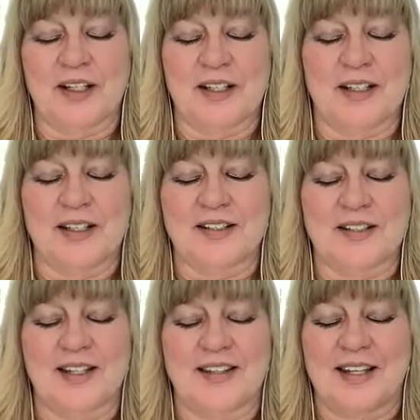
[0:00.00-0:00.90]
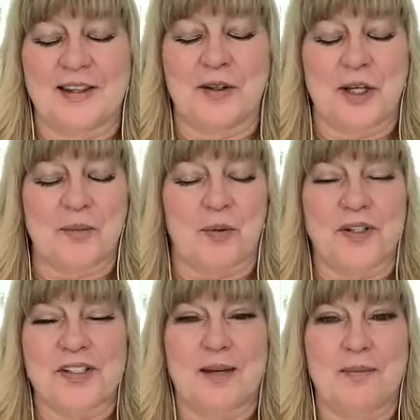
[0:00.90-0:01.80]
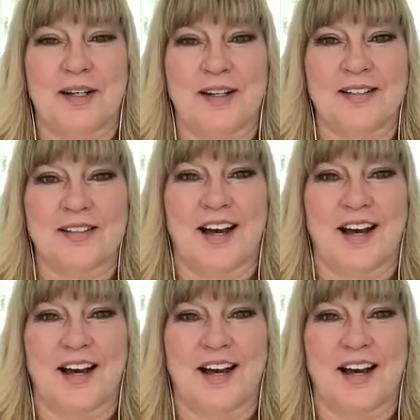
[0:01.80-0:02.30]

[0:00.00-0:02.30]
is in the the number one statement is